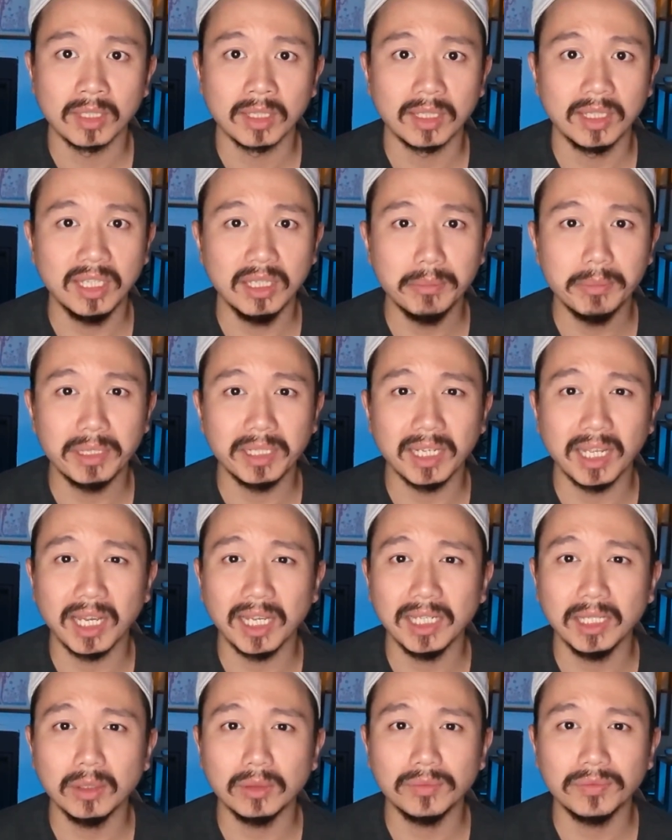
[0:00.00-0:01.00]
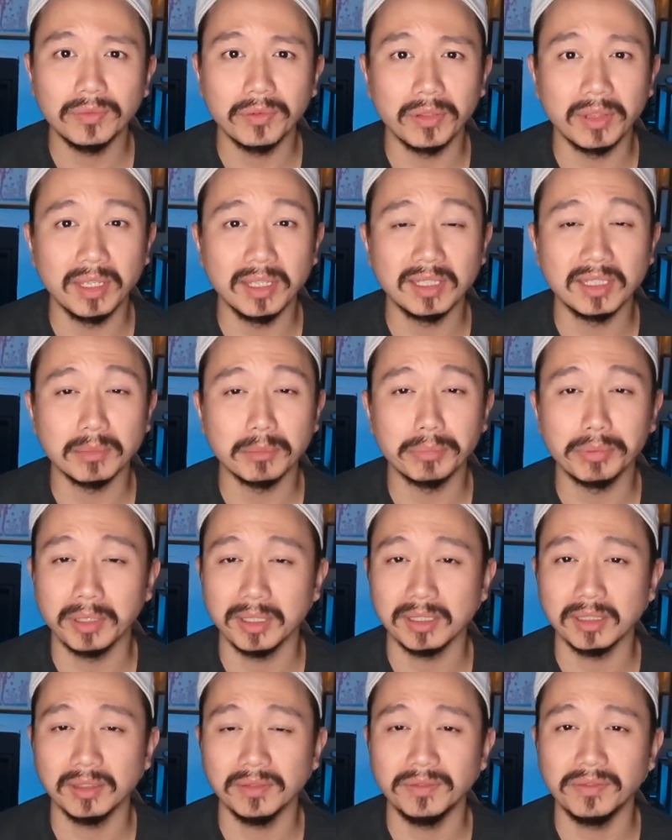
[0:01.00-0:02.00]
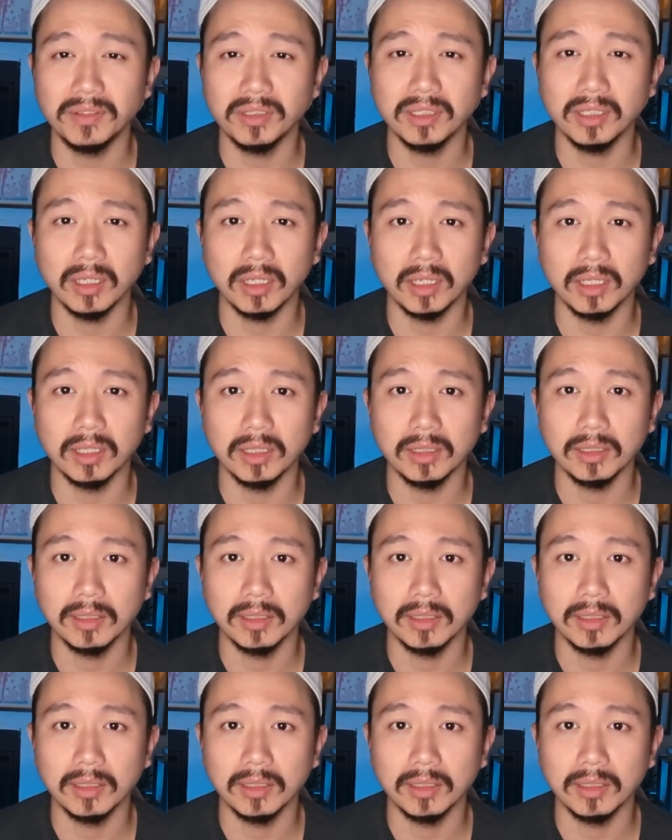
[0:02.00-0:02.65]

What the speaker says: keep an eye out for these impressive fungi.